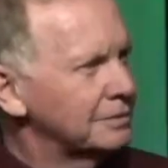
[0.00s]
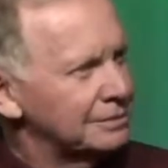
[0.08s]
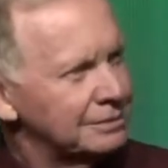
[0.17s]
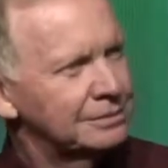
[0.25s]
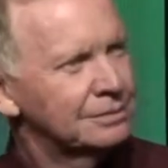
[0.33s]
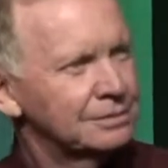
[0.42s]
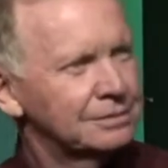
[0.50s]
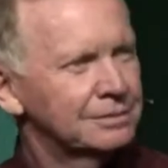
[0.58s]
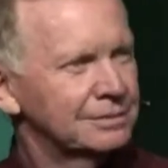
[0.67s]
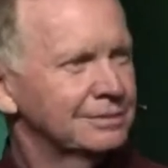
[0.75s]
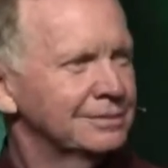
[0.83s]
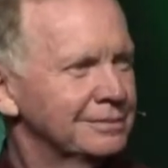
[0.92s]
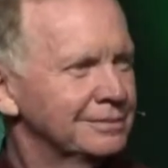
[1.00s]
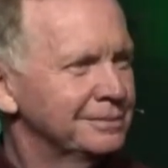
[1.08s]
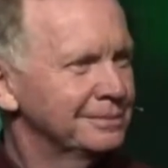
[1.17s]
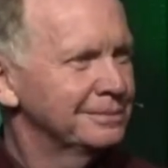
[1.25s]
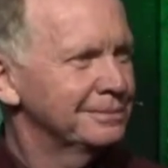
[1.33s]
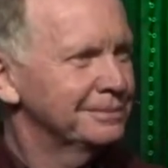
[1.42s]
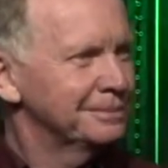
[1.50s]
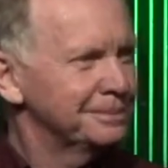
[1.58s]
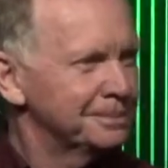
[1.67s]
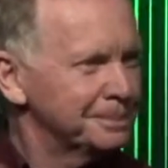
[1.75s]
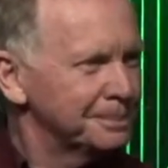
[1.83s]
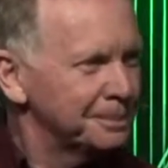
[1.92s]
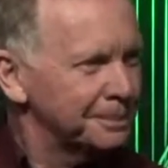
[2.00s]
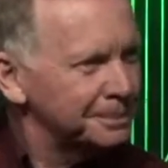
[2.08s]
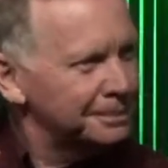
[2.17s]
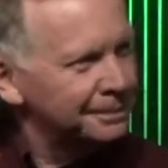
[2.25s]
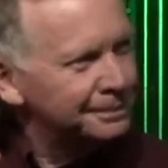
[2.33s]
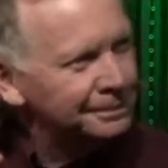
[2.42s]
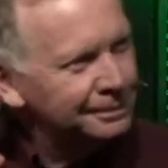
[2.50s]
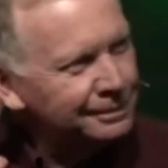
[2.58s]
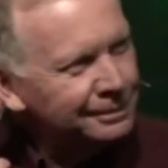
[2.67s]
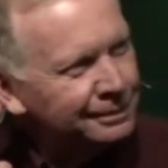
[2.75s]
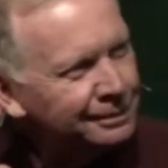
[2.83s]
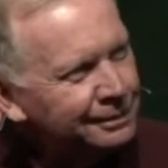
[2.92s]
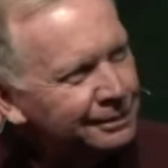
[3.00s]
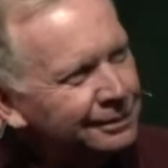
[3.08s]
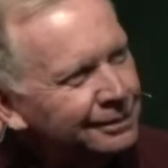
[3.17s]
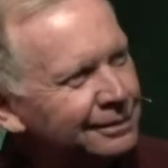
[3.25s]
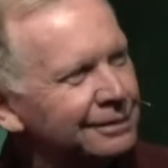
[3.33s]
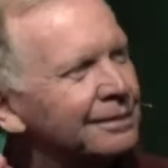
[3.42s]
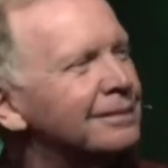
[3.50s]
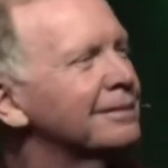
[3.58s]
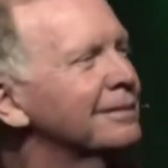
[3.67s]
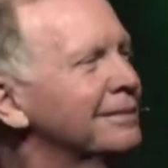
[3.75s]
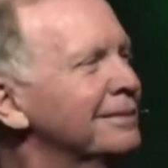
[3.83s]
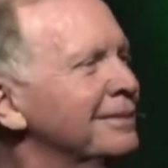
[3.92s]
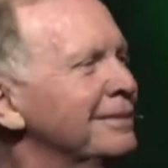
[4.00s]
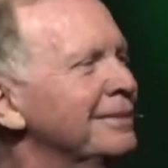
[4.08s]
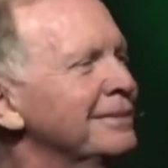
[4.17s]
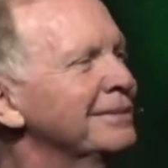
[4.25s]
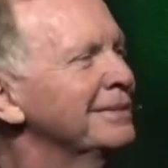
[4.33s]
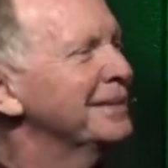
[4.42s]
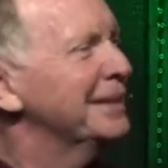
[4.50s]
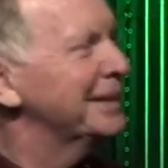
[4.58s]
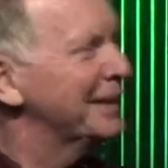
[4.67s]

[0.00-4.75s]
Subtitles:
Nobody speaks.